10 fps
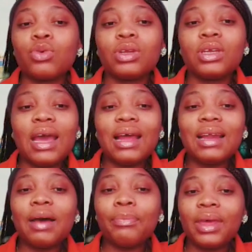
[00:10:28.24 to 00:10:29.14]
they end
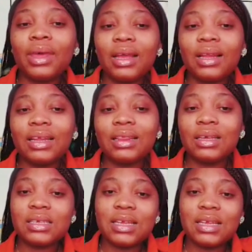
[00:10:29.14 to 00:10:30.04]
up picking the
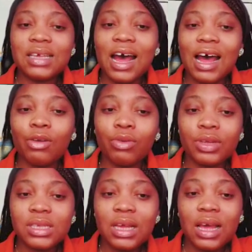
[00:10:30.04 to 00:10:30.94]
things that are not
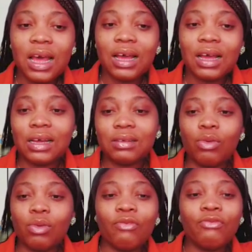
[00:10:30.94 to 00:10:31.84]

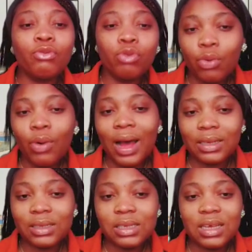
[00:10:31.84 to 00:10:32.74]
of good
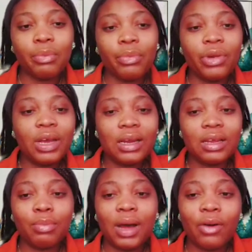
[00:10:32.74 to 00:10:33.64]
quality and bringing it
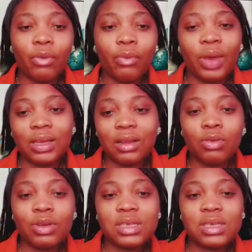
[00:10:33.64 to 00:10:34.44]
back home, and it looks like